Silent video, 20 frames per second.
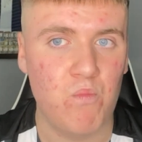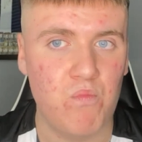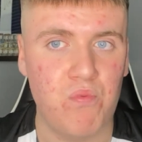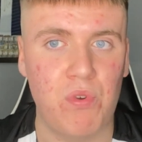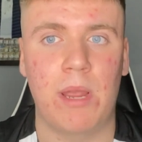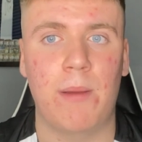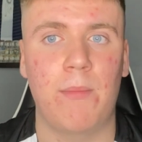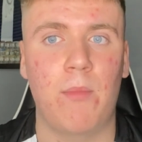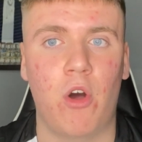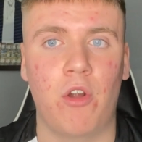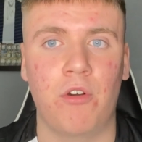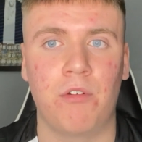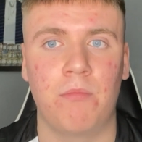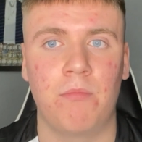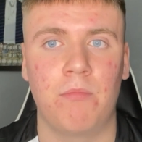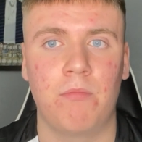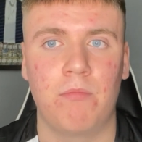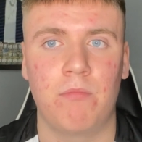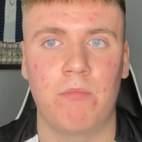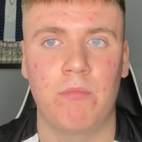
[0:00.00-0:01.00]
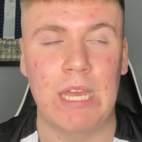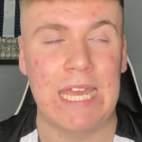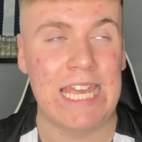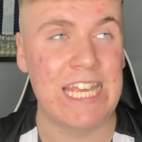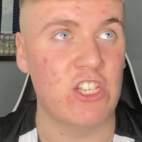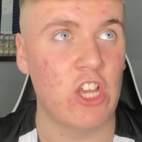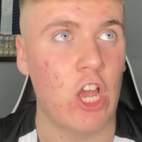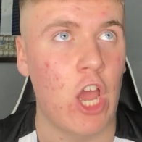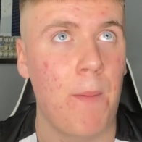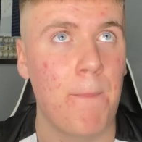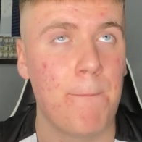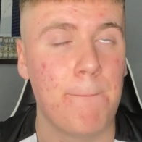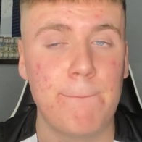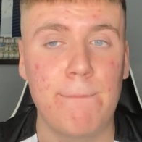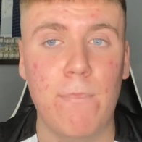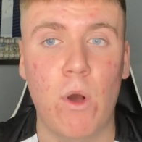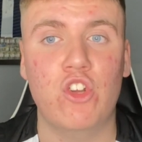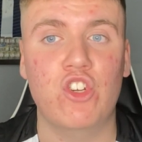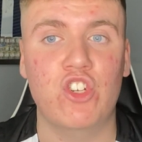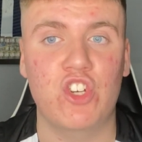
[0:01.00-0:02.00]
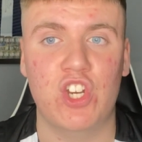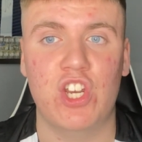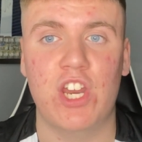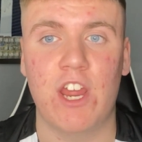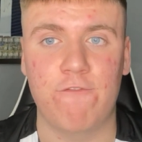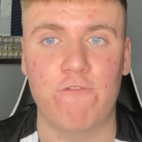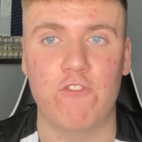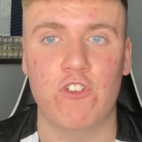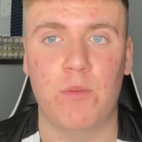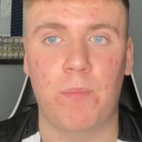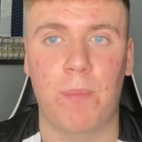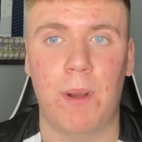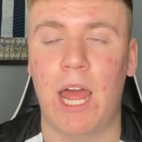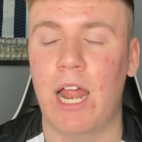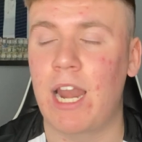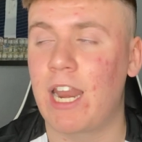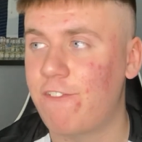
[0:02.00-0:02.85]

Bring him on. He's a much different player.